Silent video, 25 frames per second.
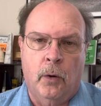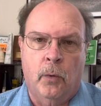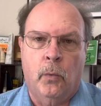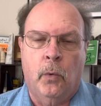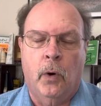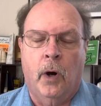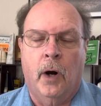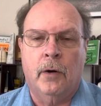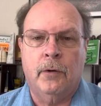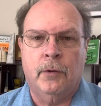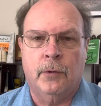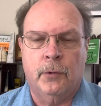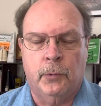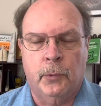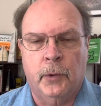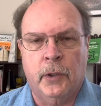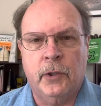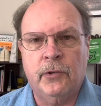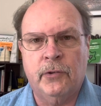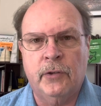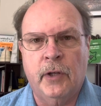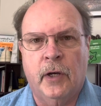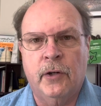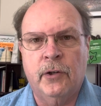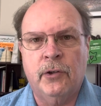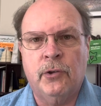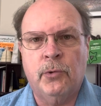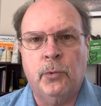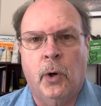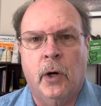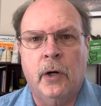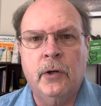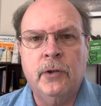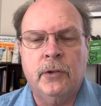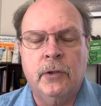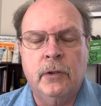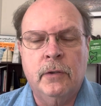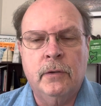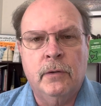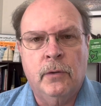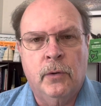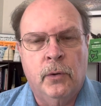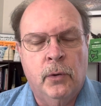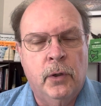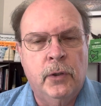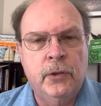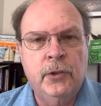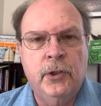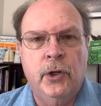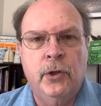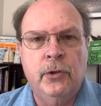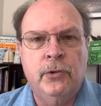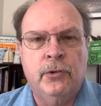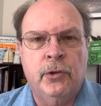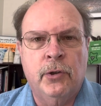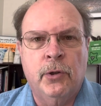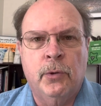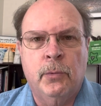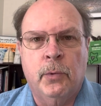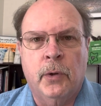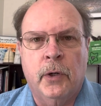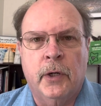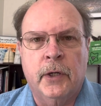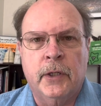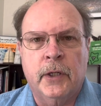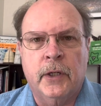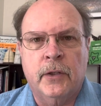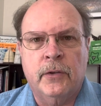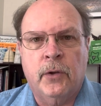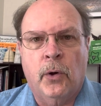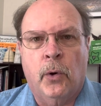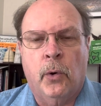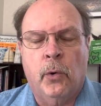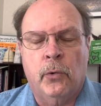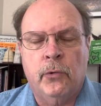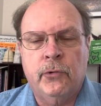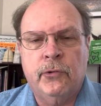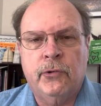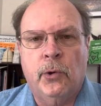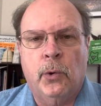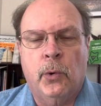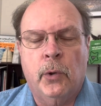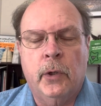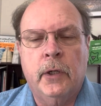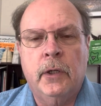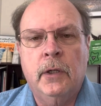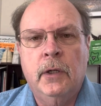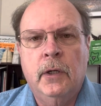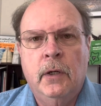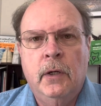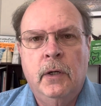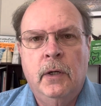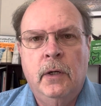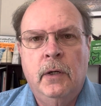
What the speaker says: Welcome to Rick Snider's Washington on YouTube, where you get the whole story.